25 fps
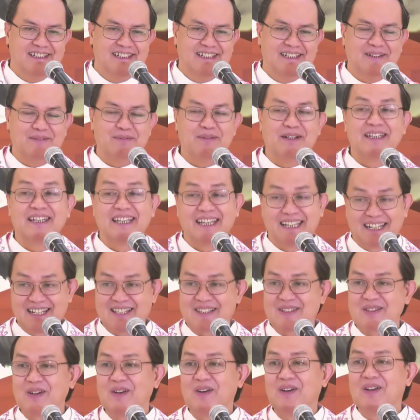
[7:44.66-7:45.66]
But there
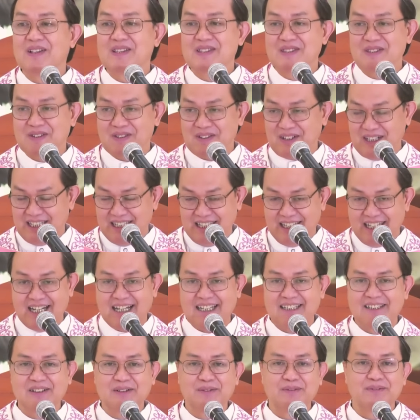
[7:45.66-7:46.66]
is also a
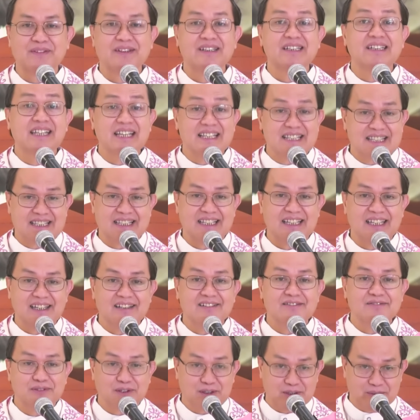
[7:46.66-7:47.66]
lot of
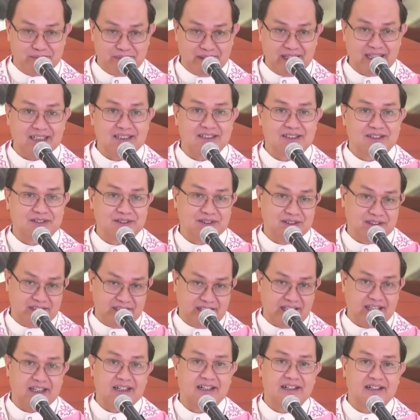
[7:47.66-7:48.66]
disinformation
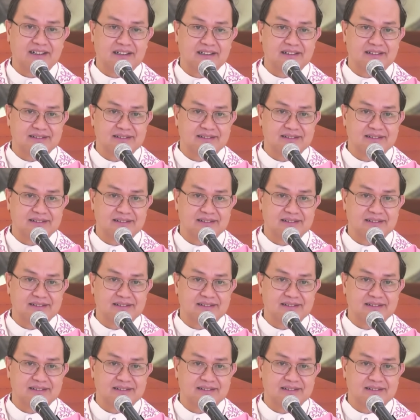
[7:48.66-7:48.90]
there.